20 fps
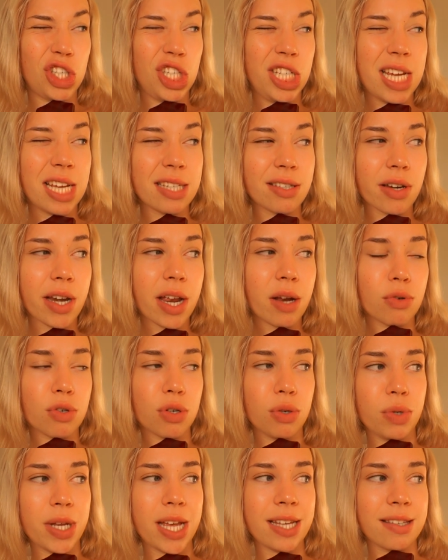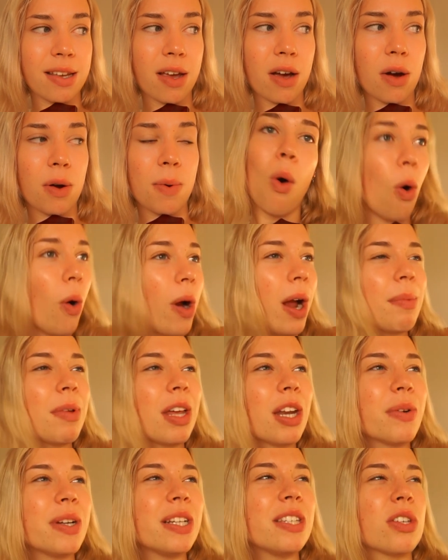yesterday or 2 days ago, or I'm
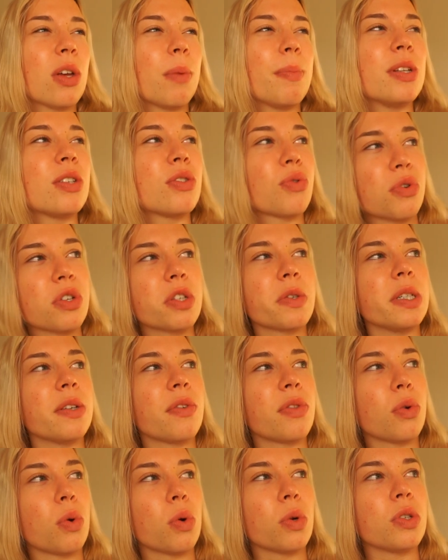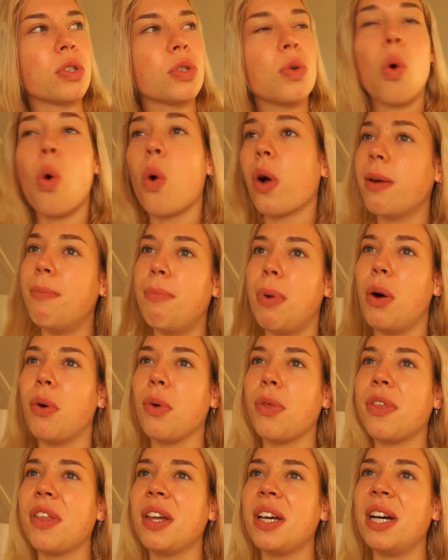gonna read some in Sorcery of Thorns or in
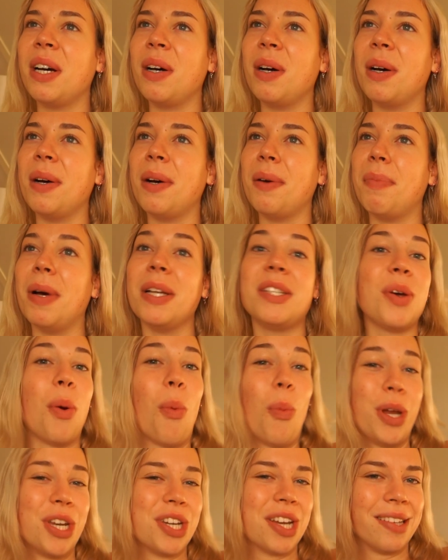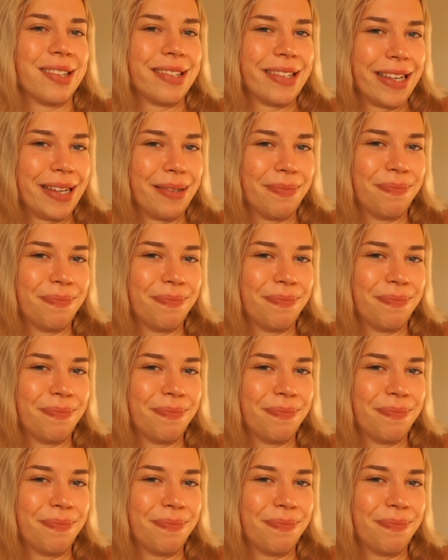both, but we shall see.